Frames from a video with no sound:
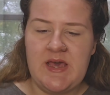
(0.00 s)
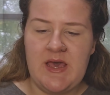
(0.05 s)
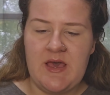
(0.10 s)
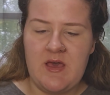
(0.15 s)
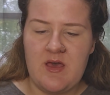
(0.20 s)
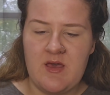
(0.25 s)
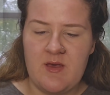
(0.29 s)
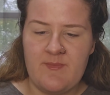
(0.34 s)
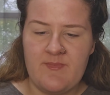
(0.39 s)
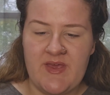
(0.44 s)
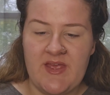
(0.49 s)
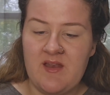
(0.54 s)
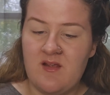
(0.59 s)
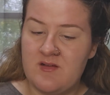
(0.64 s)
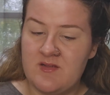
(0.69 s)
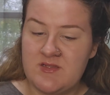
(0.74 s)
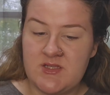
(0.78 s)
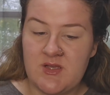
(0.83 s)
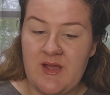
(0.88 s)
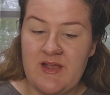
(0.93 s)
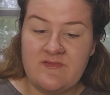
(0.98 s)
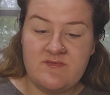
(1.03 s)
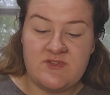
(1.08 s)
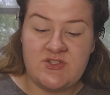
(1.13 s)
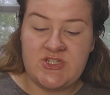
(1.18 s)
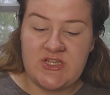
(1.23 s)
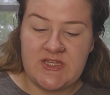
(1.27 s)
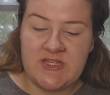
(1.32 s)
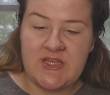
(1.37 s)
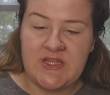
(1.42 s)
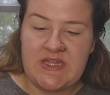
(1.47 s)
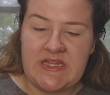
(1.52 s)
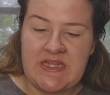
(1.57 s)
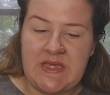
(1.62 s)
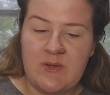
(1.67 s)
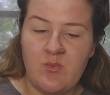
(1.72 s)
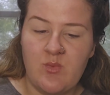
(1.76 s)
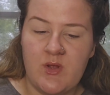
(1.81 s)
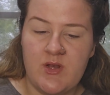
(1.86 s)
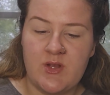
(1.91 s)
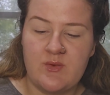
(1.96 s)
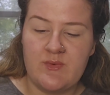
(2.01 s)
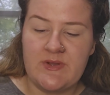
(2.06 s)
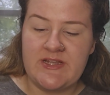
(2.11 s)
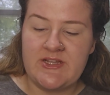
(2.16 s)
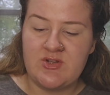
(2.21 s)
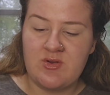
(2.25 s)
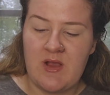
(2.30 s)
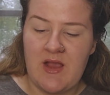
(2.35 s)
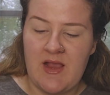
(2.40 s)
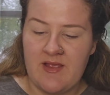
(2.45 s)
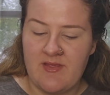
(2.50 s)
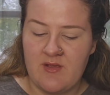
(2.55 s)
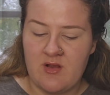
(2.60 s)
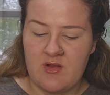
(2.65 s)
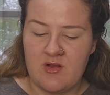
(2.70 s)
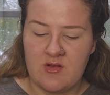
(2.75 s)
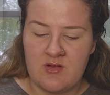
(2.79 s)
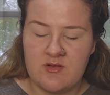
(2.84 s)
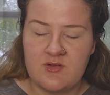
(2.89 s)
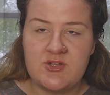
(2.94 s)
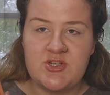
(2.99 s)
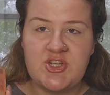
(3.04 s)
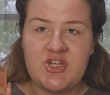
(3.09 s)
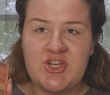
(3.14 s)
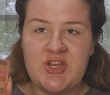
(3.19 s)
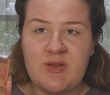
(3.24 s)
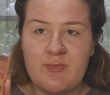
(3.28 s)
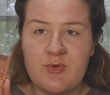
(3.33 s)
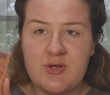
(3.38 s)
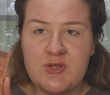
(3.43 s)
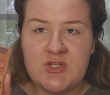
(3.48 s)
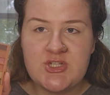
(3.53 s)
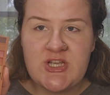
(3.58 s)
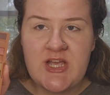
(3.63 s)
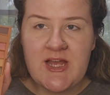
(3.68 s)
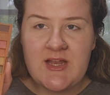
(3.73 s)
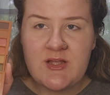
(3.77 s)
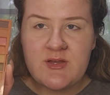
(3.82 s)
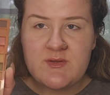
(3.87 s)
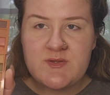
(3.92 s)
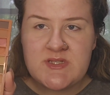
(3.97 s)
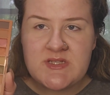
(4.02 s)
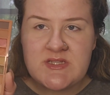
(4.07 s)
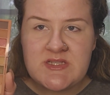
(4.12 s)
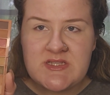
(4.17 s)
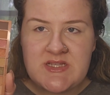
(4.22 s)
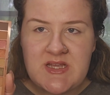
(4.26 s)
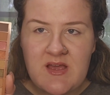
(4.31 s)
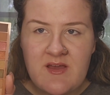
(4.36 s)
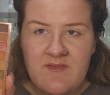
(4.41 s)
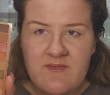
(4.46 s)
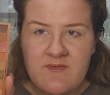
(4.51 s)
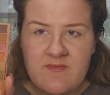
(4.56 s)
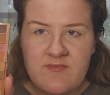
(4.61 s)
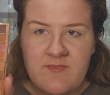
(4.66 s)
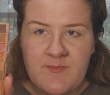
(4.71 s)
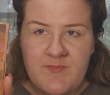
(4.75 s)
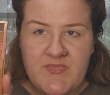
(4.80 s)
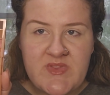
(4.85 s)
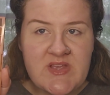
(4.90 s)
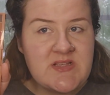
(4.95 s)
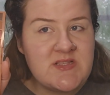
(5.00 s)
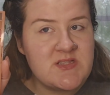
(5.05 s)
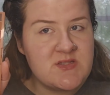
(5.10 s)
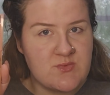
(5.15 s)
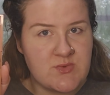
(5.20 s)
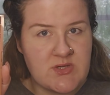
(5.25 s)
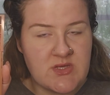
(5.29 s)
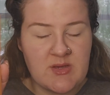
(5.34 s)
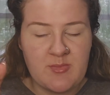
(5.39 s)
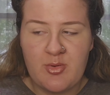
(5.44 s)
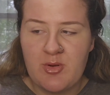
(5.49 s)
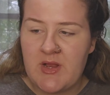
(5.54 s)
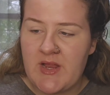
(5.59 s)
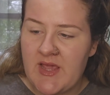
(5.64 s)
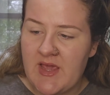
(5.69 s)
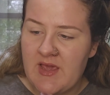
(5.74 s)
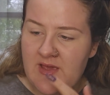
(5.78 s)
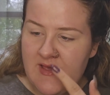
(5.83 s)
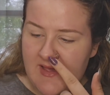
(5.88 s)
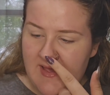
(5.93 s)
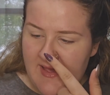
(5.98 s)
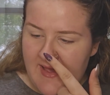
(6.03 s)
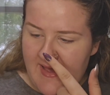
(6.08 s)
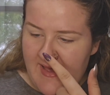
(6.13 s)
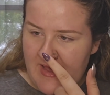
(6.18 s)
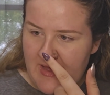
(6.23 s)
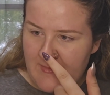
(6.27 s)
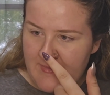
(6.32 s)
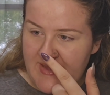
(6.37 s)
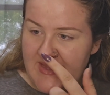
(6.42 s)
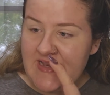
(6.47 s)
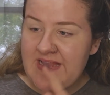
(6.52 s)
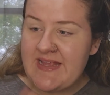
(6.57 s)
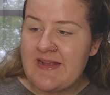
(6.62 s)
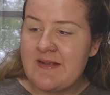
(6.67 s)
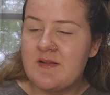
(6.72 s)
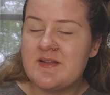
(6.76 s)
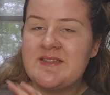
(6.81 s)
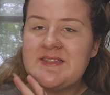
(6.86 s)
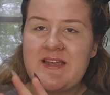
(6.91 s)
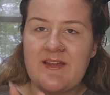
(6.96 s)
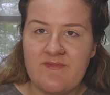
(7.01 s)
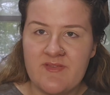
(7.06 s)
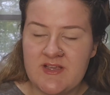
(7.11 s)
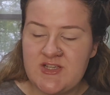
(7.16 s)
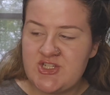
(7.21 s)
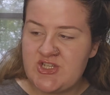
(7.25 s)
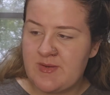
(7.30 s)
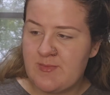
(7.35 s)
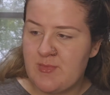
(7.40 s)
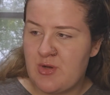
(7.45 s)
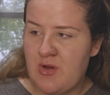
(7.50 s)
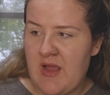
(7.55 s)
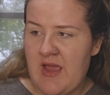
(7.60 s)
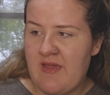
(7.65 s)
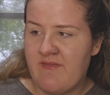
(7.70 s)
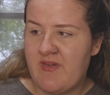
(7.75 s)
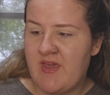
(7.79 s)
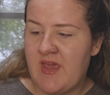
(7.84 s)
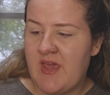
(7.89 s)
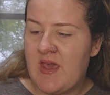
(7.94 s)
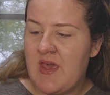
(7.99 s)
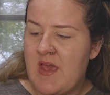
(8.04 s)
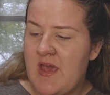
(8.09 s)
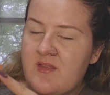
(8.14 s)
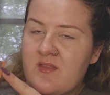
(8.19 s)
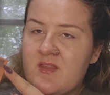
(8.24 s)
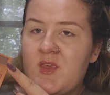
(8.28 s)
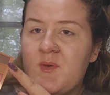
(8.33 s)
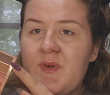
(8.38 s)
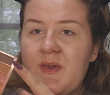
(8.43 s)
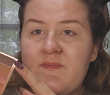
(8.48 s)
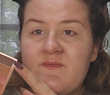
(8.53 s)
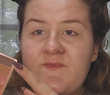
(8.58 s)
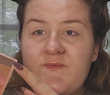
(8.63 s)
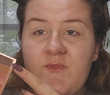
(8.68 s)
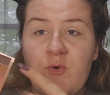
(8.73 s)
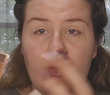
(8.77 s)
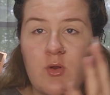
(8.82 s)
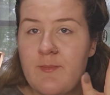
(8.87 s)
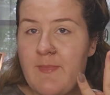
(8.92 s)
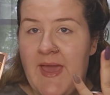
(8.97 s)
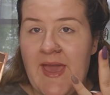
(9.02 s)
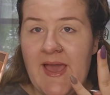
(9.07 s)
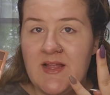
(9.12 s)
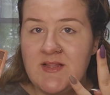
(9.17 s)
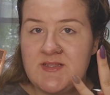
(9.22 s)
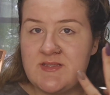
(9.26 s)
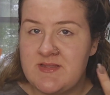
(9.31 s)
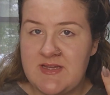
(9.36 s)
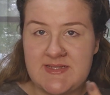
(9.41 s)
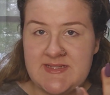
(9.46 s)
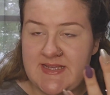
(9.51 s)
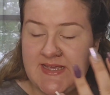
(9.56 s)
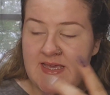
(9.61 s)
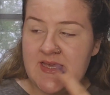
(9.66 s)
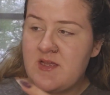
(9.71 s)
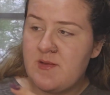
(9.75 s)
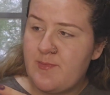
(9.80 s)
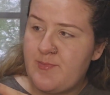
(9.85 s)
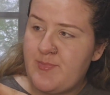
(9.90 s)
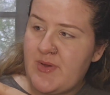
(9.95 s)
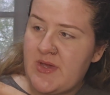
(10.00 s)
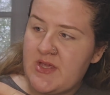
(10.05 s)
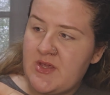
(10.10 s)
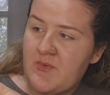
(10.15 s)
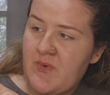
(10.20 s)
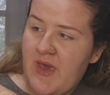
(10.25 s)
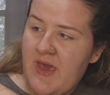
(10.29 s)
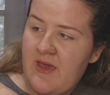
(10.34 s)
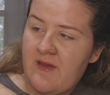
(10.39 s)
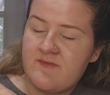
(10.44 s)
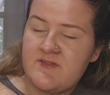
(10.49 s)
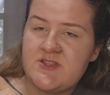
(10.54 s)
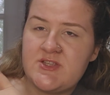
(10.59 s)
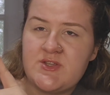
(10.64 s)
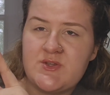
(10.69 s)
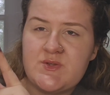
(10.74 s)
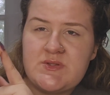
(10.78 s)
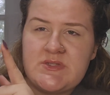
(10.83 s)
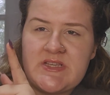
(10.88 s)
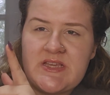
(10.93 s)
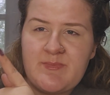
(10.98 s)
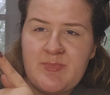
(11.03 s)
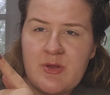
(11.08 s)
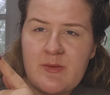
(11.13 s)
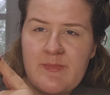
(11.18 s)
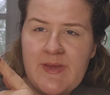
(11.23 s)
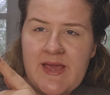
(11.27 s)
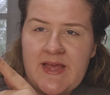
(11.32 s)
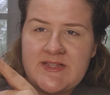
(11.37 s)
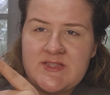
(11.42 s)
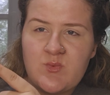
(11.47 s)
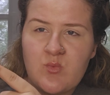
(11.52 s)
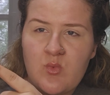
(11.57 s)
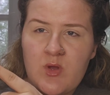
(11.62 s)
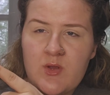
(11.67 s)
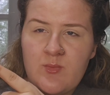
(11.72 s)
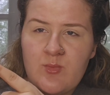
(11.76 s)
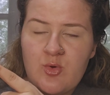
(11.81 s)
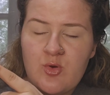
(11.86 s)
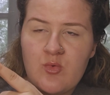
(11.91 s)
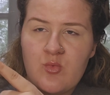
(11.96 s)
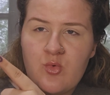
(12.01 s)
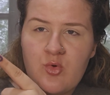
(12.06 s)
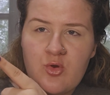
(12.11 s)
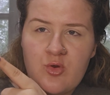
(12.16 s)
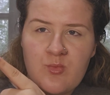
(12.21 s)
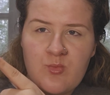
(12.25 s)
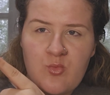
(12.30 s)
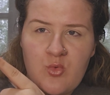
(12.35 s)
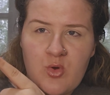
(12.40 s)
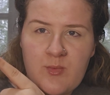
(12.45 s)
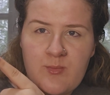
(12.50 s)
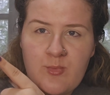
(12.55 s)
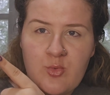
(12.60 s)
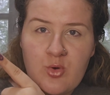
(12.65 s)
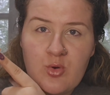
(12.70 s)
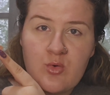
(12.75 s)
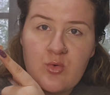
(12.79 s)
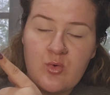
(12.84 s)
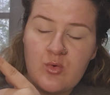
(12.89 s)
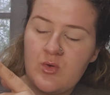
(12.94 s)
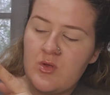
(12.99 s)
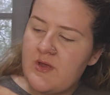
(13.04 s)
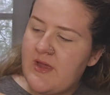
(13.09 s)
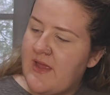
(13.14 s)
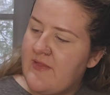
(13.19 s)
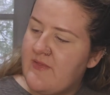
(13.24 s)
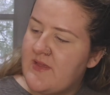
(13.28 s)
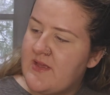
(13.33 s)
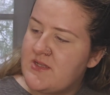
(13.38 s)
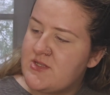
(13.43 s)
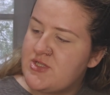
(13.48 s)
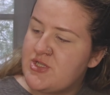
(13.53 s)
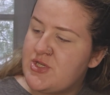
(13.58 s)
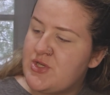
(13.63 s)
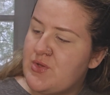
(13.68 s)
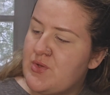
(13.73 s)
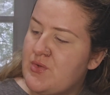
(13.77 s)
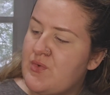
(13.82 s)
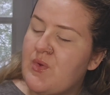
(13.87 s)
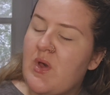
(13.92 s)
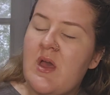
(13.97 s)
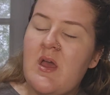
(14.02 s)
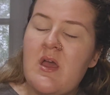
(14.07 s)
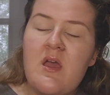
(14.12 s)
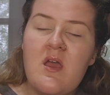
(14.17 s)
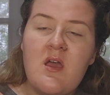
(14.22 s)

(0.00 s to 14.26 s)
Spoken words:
And also I genuinely want to retry their shimmer shadows and stuff. This is really pretty. In here it's definitely shimmer heavy. You have 4 mattes, that's it. But you have 2 deeper mattes, 1 more warm, 1 more cool, and then 2